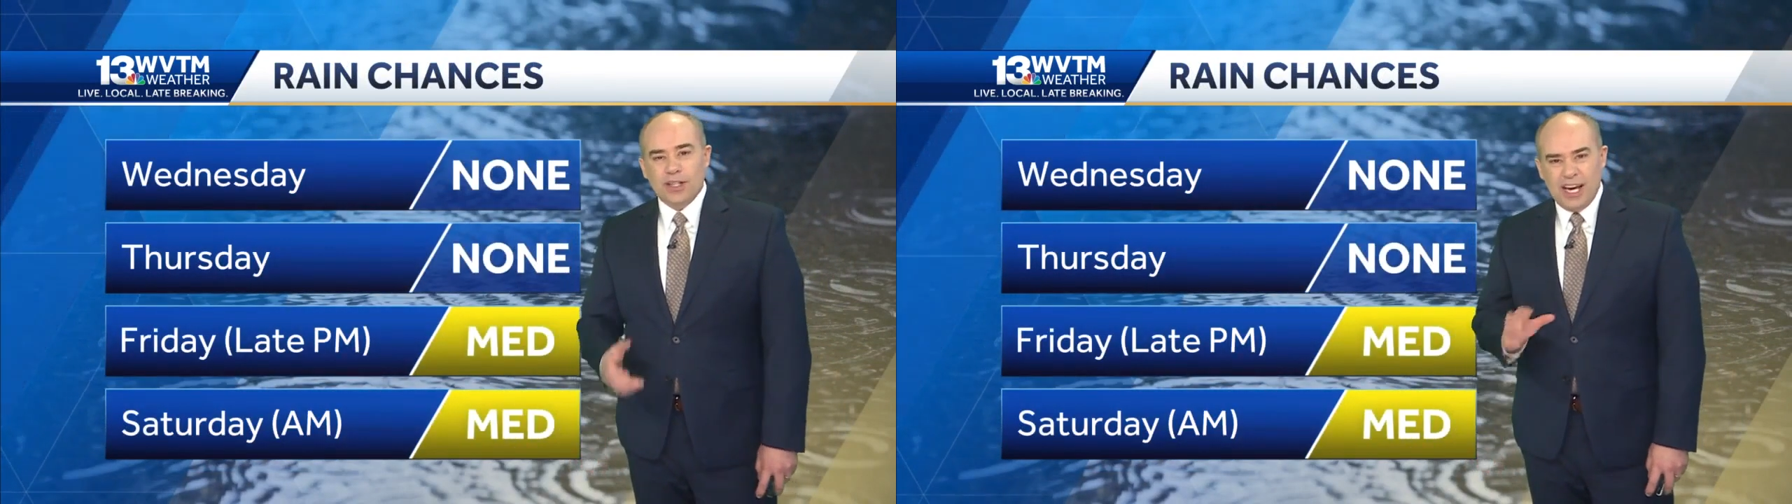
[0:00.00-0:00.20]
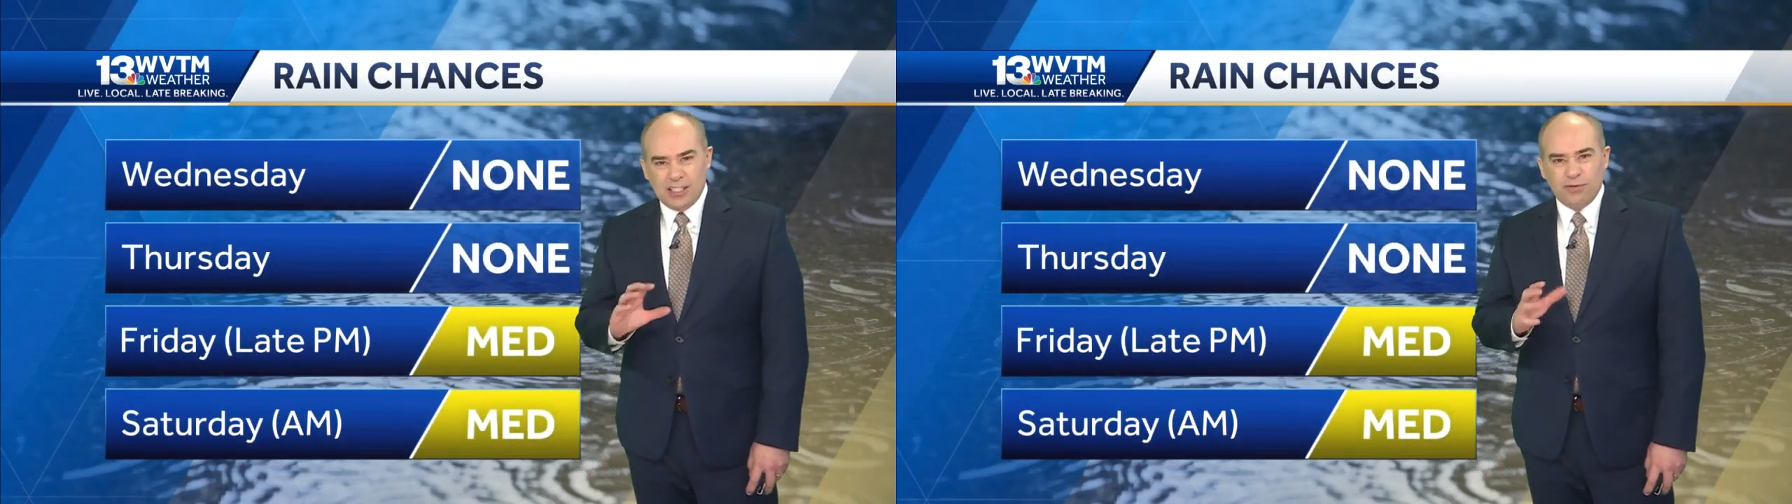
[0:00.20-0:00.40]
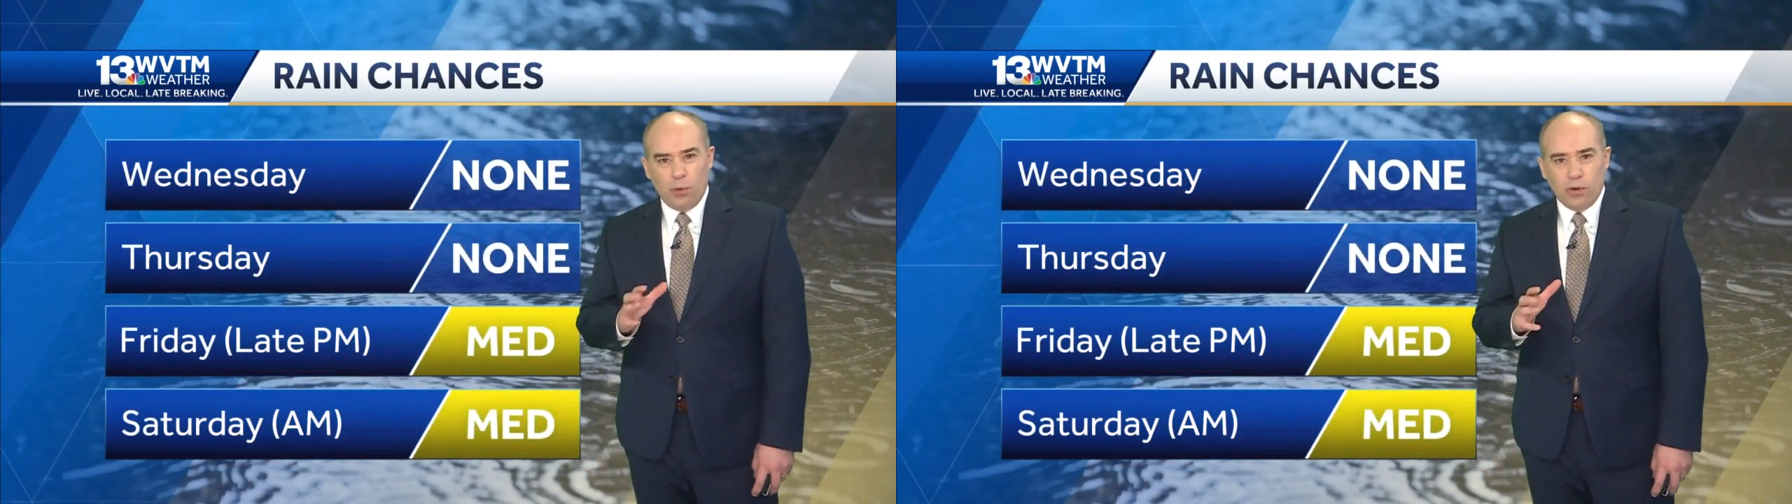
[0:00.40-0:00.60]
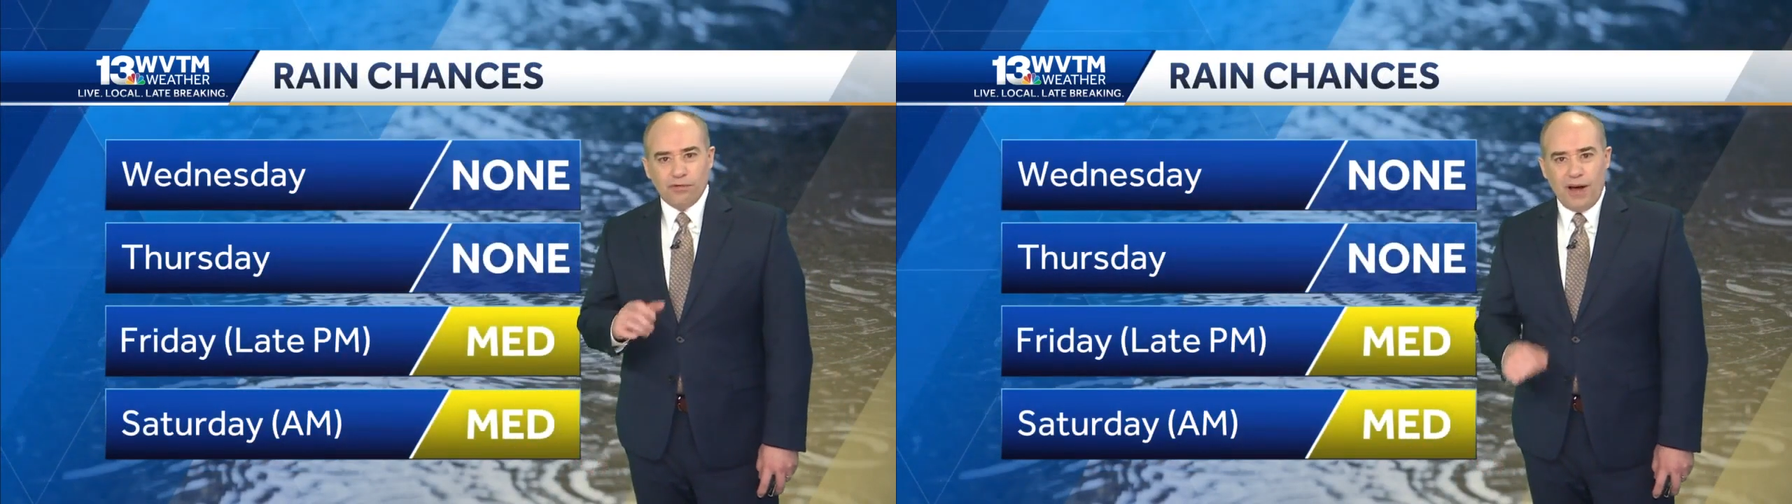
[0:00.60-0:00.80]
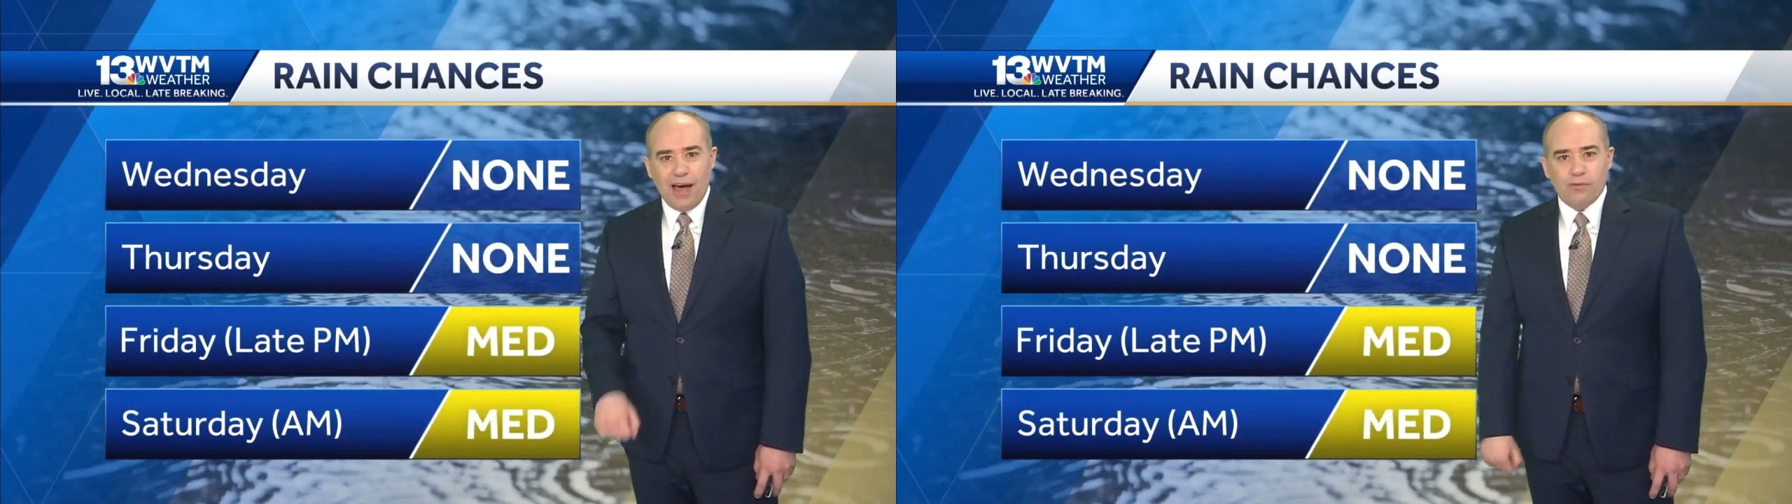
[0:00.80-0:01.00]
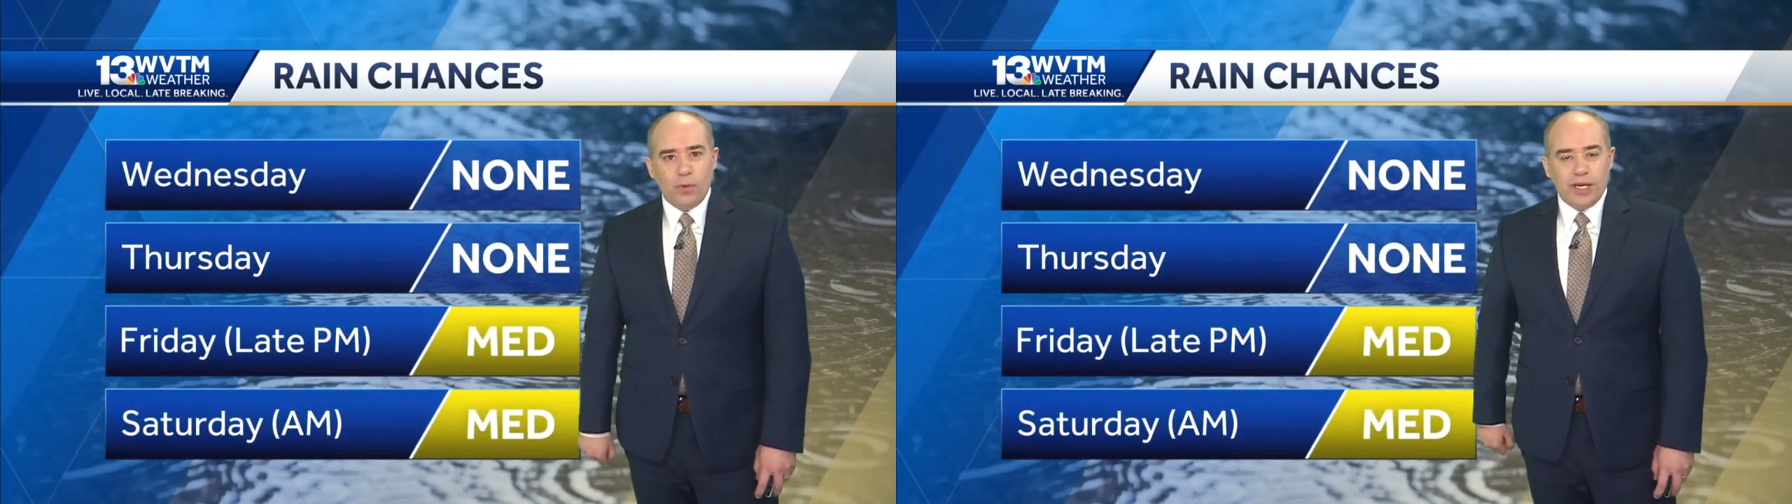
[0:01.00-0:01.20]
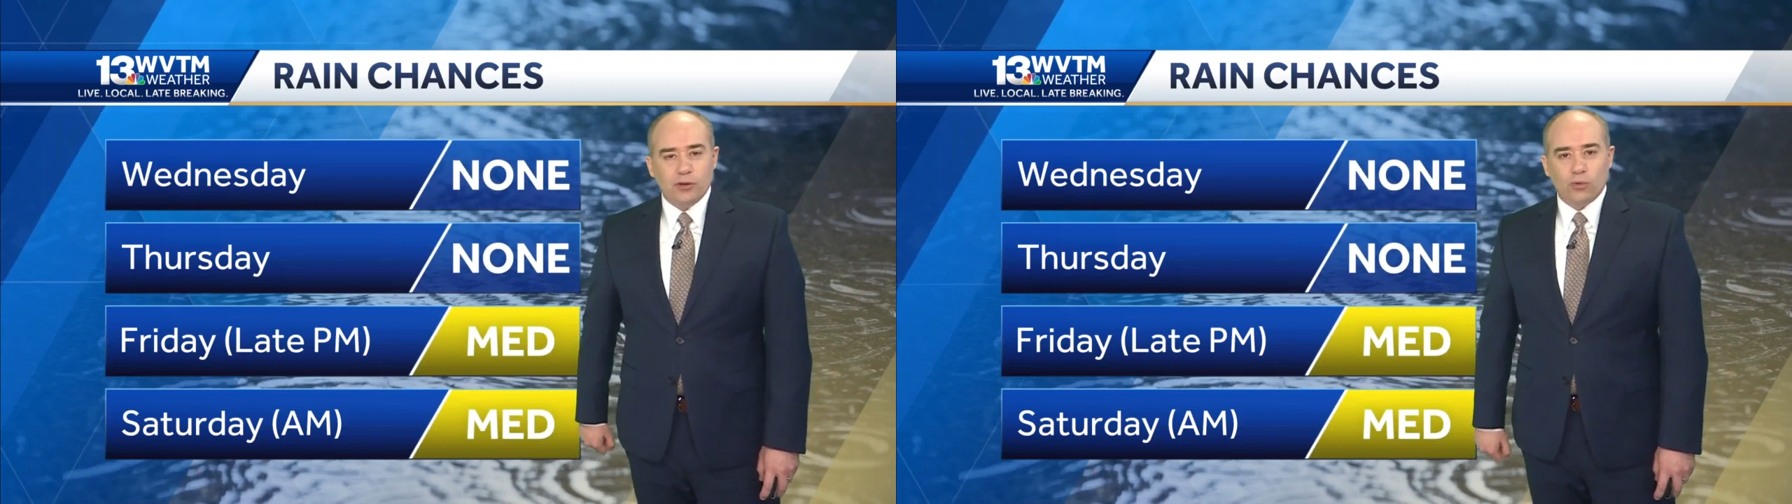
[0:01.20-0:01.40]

The next four or five weeks,